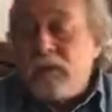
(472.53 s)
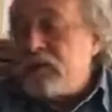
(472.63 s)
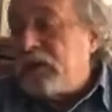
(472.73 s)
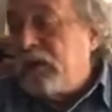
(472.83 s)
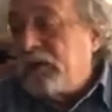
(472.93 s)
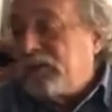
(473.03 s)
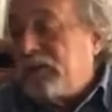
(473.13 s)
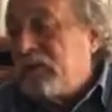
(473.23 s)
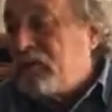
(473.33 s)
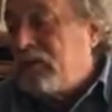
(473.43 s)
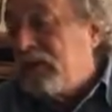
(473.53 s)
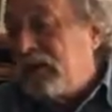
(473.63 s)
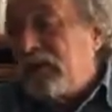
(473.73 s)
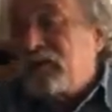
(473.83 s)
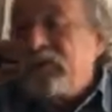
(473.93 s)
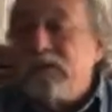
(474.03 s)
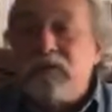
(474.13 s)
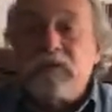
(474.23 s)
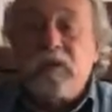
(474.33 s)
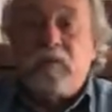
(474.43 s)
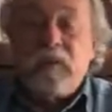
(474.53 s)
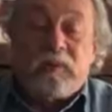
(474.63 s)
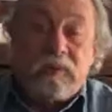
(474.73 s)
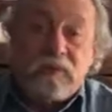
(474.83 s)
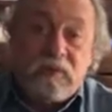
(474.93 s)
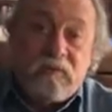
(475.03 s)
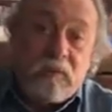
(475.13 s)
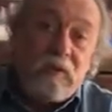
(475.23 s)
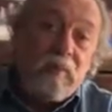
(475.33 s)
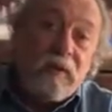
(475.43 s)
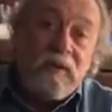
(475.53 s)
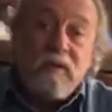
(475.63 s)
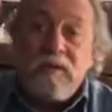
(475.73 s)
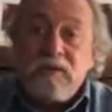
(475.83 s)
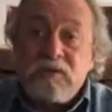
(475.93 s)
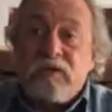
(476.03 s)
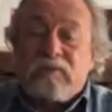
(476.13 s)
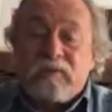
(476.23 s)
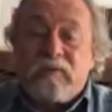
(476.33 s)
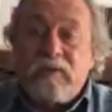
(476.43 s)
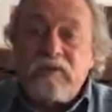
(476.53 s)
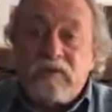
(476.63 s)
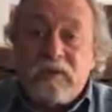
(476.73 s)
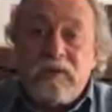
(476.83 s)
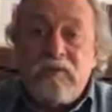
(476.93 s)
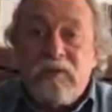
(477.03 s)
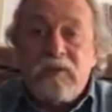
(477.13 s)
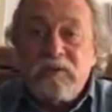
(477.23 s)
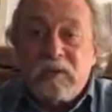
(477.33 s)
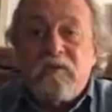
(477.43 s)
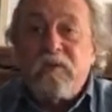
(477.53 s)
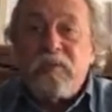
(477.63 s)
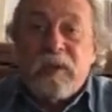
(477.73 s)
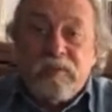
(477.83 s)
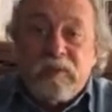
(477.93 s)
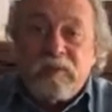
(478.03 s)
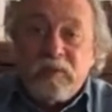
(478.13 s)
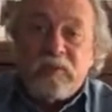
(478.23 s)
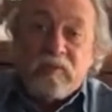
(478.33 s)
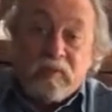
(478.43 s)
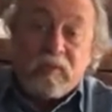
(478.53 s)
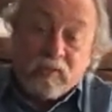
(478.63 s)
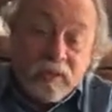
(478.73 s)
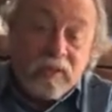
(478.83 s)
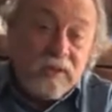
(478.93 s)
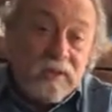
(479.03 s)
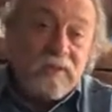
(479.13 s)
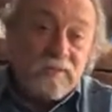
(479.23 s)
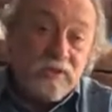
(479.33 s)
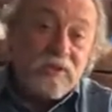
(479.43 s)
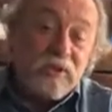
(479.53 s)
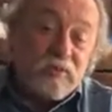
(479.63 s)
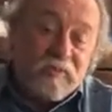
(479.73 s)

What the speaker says: No, he's going to introduce you to people, as you've already made several friends today, 2 of whom came to hear you perform, 3 to see you